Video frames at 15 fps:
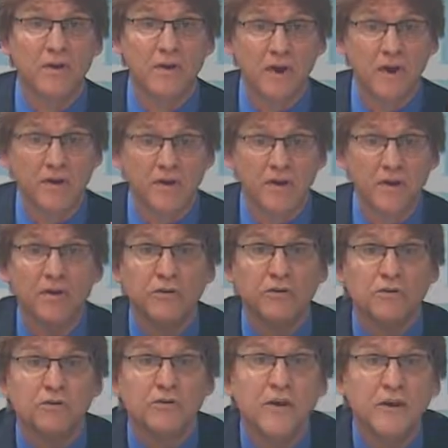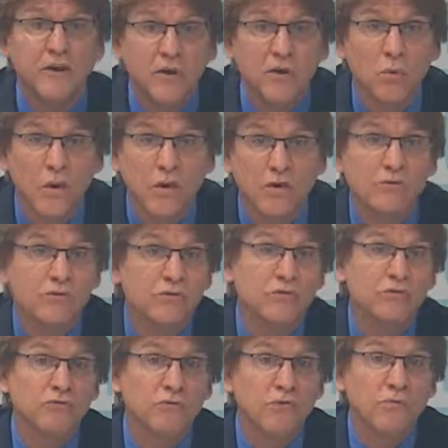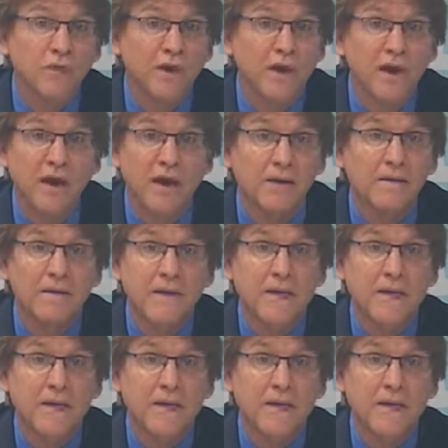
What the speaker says: and understanding and awareness extremely high.